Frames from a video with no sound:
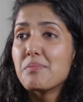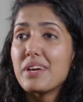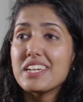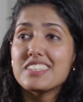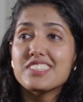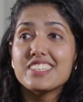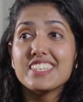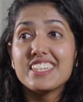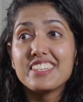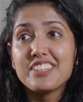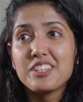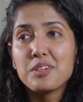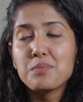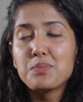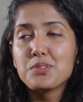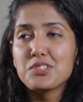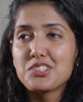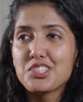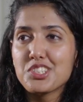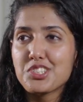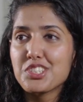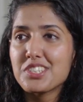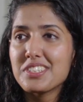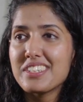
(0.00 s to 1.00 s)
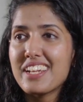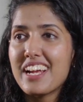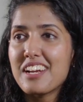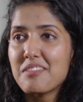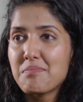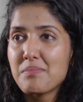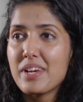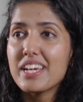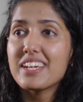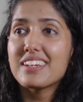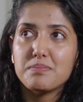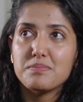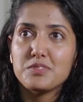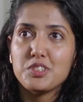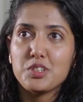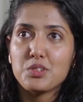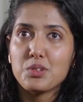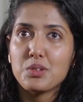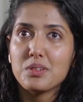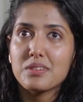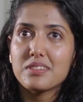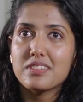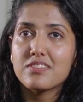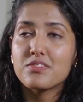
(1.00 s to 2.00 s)
My senior position at my, you
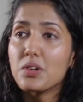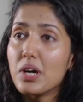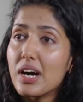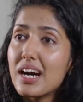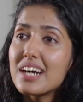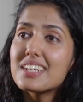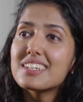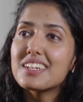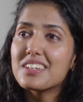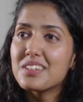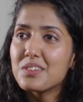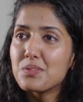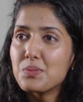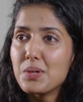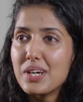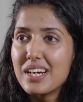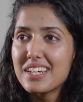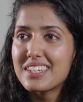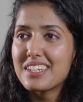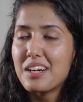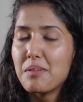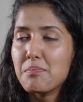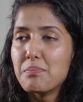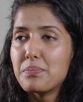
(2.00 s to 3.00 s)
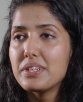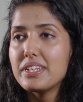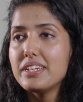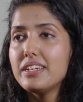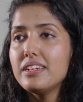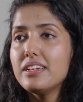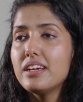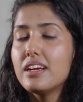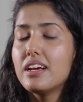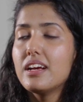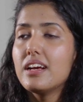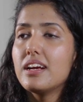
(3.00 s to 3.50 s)
know, work company